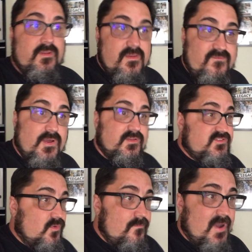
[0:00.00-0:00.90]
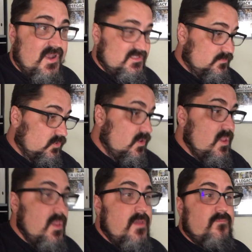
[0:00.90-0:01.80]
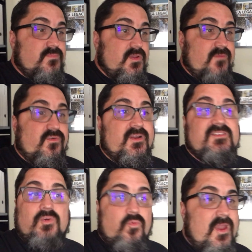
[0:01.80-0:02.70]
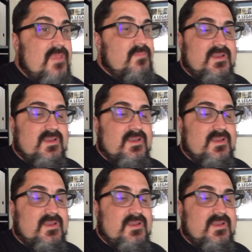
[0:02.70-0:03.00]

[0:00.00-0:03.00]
it felt so impossible for us to wait,